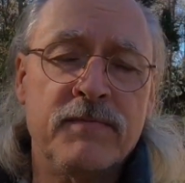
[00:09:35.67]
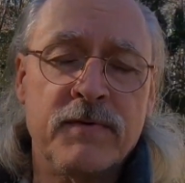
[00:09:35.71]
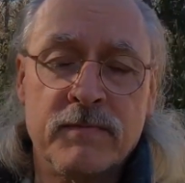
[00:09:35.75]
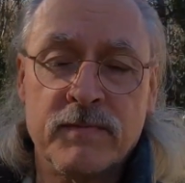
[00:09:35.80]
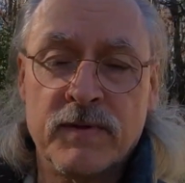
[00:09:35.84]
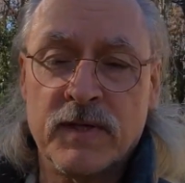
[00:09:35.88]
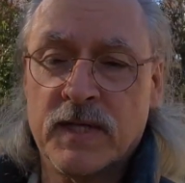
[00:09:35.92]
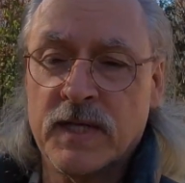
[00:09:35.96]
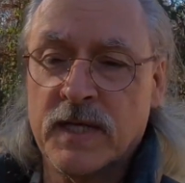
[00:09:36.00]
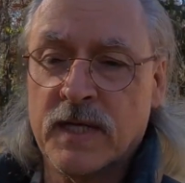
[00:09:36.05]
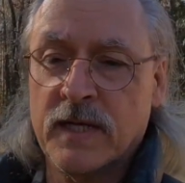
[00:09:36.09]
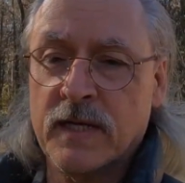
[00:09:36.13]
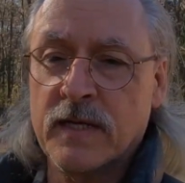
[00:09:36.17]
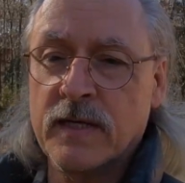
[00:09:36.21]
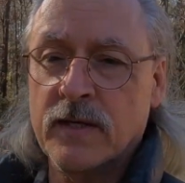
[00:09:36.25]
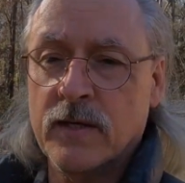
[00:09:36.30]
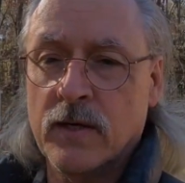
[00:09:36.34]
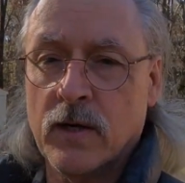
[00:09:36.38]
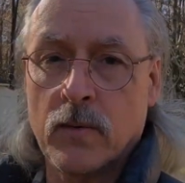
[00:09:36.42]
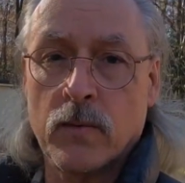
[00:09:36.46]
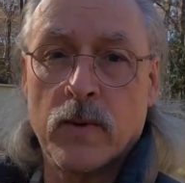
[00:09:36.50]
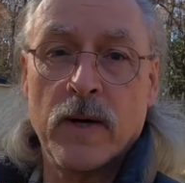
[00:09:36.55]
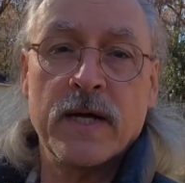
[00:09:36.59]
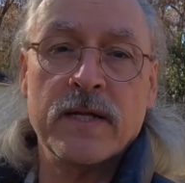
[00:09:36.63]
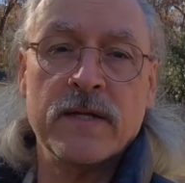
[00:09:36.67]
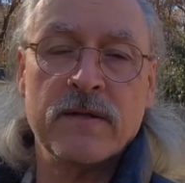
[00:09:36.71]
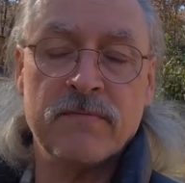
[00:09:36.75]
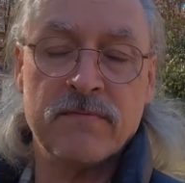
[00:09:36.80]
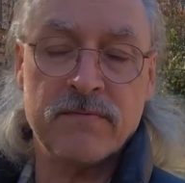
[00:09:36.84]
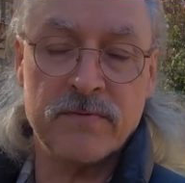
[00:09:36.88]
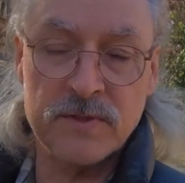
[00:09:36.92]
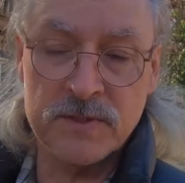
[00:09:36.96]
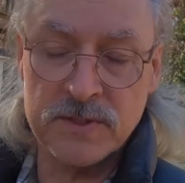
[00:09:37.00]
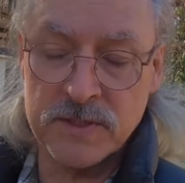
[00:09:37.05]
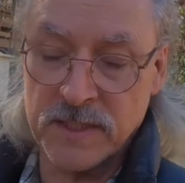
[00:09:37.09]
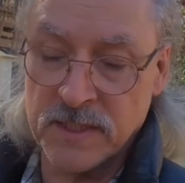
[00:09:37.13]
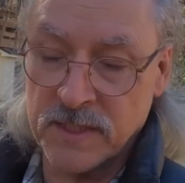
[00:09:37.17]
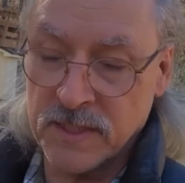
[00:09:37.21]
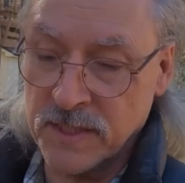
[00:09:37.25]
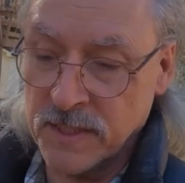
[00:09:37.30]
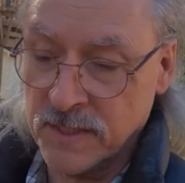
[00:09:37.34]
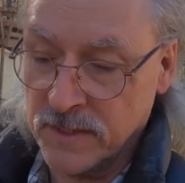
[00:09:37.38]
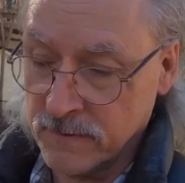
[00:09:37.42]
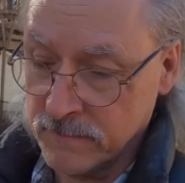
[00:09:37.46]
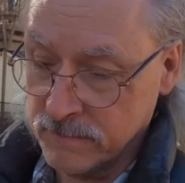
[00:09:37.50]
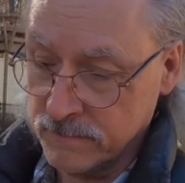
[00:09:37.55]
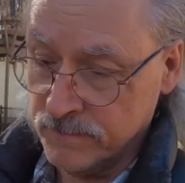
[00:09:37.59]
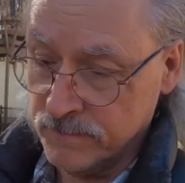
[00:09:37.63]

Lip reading: everything around the first of the year.